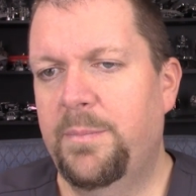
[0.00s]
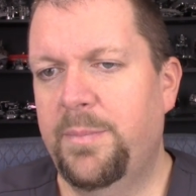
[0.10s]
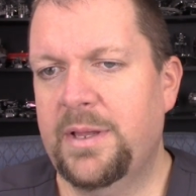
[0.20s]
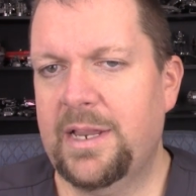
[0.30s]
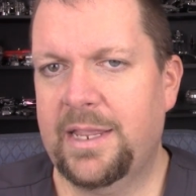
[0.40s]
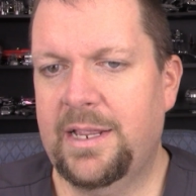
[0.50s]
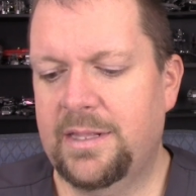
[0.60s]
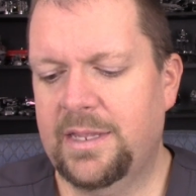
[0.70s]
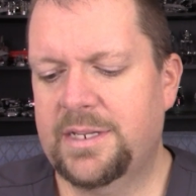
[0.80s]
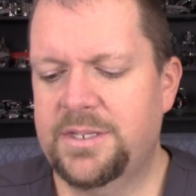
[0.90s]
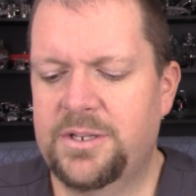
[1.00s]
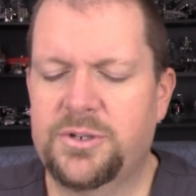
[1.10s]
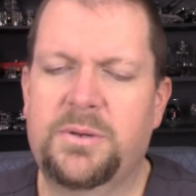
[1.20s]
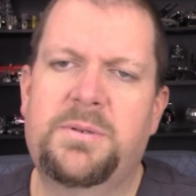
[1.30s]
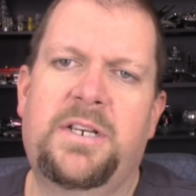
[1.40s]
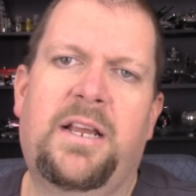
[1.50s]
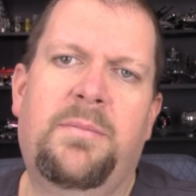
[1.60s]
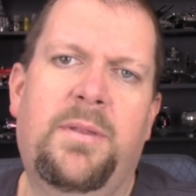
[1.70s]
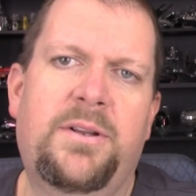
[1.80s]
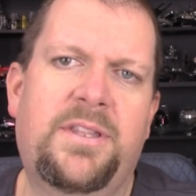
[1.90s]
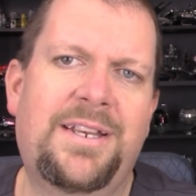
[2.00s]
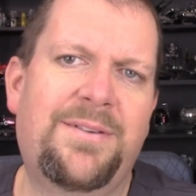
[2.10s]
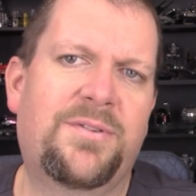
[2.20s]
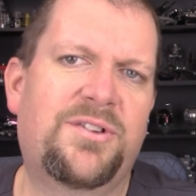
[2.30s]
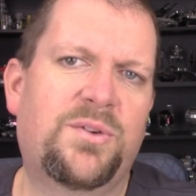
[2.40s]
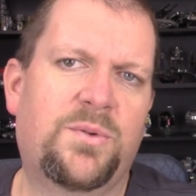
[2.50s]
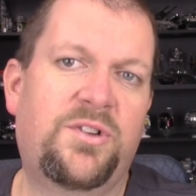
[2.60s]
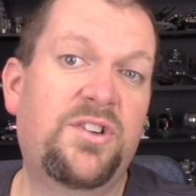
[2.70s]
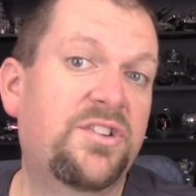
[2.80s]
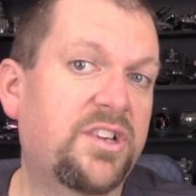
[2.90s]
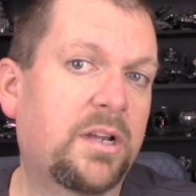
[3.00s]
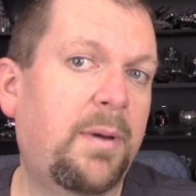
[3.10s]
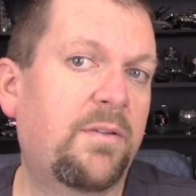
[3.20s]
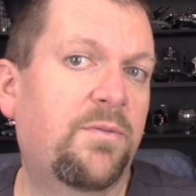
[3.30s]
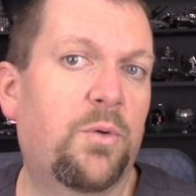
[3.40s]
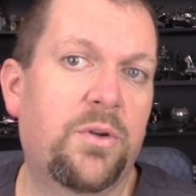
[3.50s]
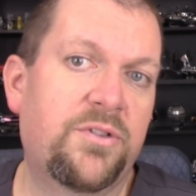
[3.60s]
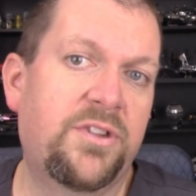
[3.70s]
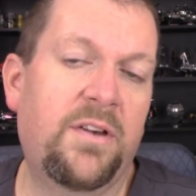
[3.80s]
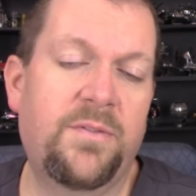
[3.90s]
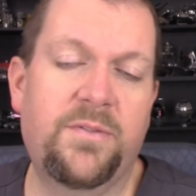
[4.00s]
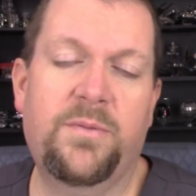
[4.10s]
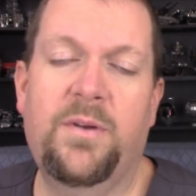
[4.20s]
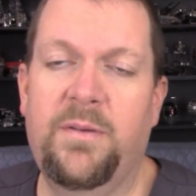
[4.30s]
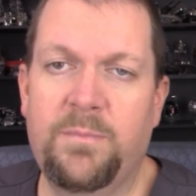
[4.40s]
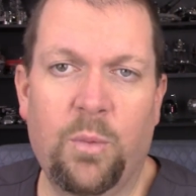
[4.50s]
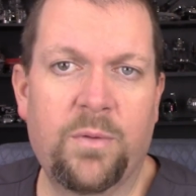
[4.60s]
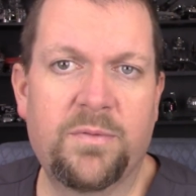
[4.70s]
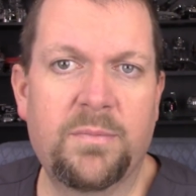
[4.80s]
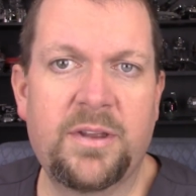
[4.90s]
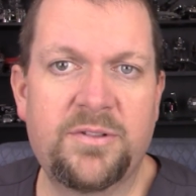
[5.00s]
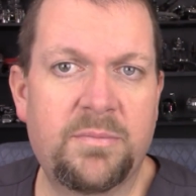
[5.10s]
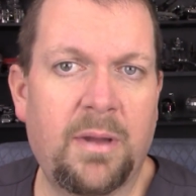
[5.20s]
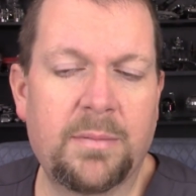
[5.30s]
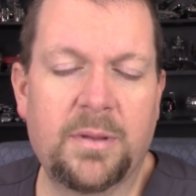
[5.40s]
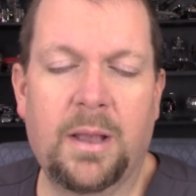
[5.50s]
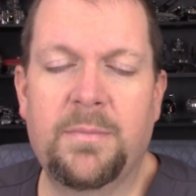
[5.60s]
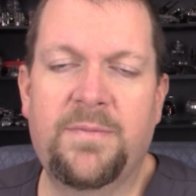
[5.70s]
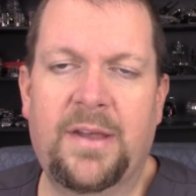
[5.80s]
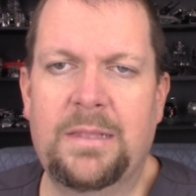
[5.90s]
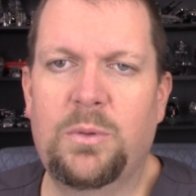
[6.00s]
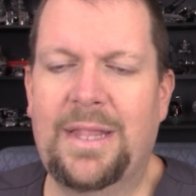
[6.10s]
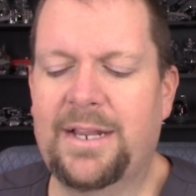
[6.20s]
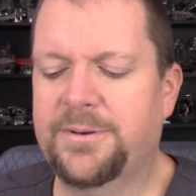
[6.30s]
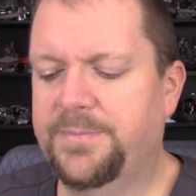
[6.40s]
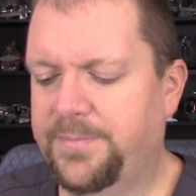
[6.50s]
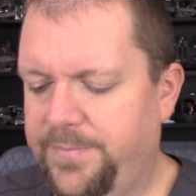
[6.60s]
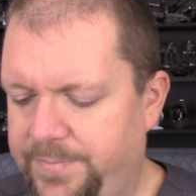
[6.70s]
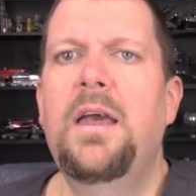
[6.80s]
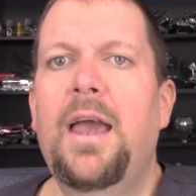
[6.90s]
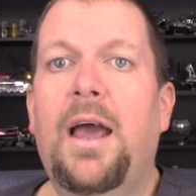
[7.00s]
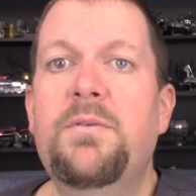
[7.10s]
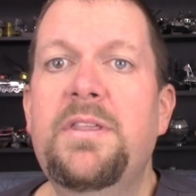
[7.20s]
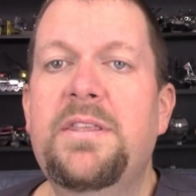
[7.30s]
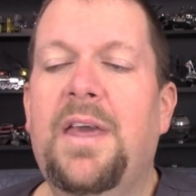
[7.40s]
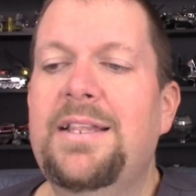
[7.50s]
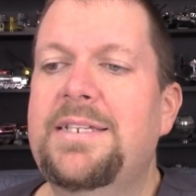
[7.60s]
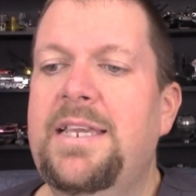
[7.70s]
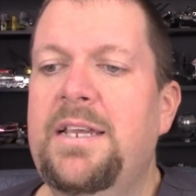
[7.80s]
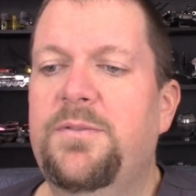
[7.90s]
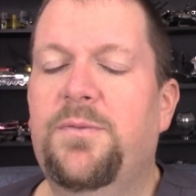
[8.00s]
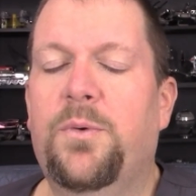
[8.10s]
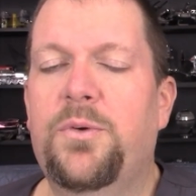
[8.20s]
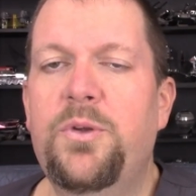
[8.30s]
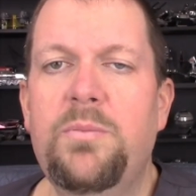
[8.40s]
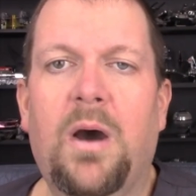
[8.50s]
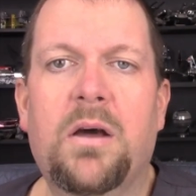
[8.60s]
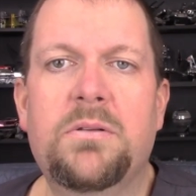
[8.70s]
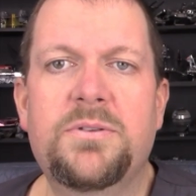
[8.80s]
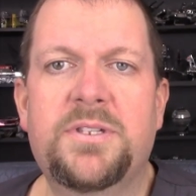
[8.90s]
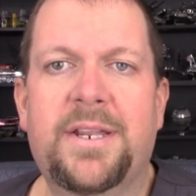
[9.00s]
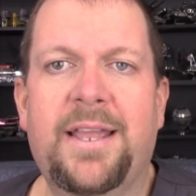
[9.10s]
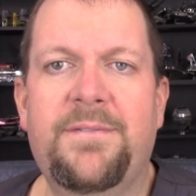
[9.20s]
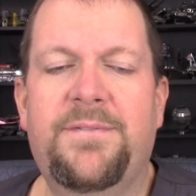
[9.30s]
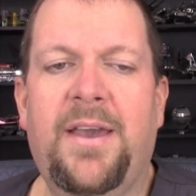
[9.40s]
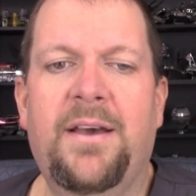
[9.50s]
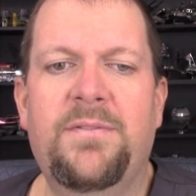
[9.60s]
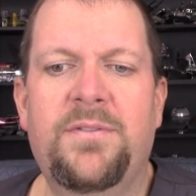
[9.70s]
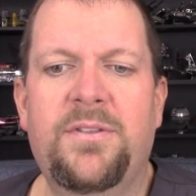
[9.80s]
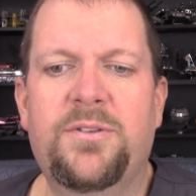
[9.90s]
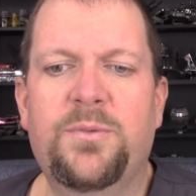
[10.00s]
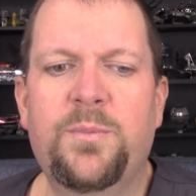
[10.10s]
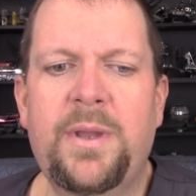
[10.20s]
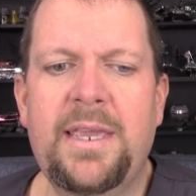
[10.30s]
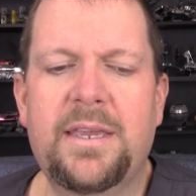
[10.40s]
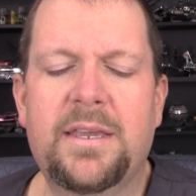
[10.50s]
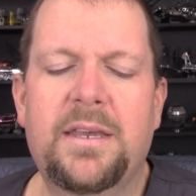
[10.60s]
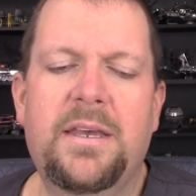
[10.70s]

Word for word: But again, links in the description down below to the different stores so you can check them out for yourself, if more information might become available later. And really that's it for new models that I found this week.